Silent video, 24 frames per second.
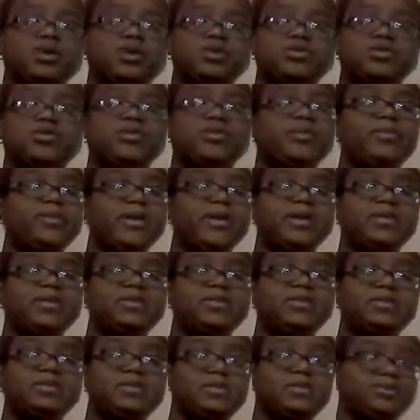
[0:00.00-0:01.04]
Sorry, my
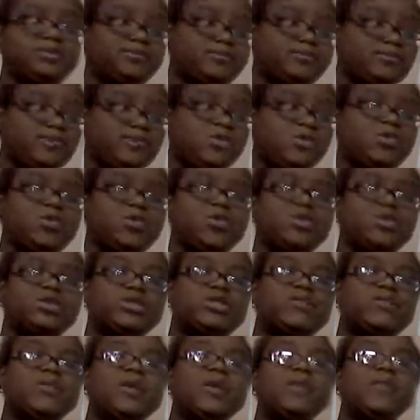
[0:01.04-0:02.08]
English go with
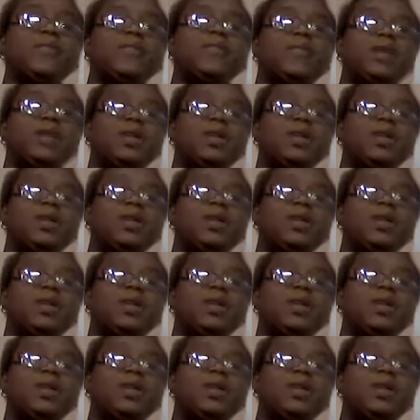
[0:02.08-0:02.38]
sometimes.